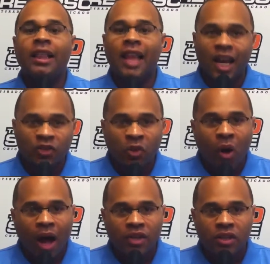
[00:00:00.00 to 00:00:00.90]
Thanks for
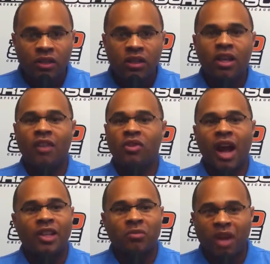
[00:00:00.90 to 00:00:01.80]
watching. If you
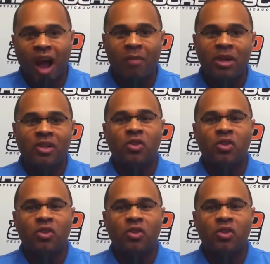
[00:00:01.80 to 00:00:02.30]
got some comments